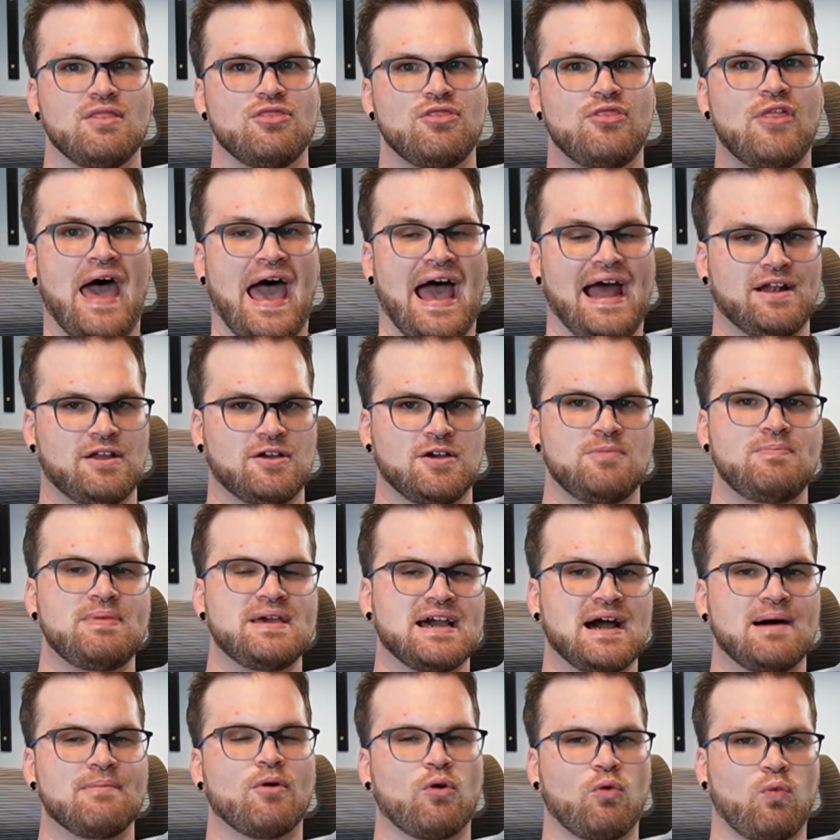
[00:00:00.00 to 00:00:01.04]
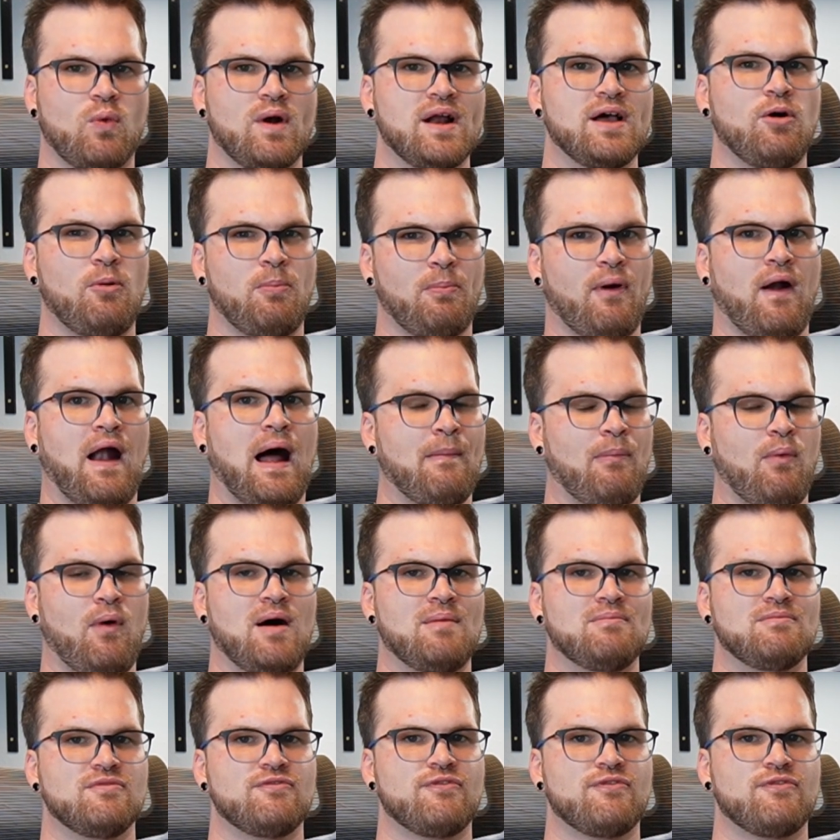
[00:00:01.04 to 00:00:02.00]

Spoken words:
that could become a real problem